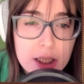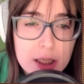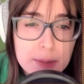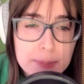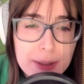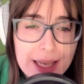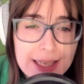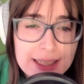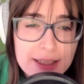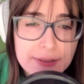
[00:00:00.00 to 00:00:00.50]
The
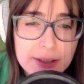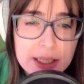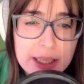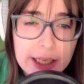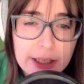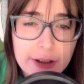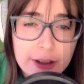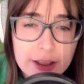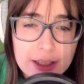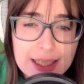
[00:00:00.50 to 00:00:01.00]
plaintiff in
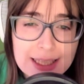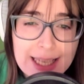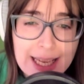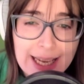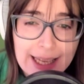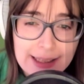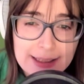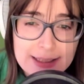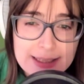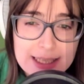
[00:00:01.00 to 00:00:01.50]
error
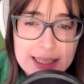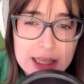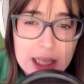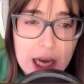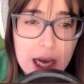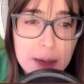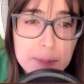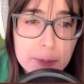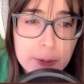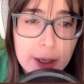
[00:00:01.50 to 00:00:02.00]
contends that the
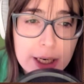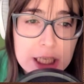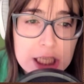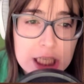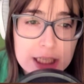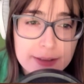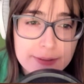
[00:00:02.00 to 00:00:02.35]
operation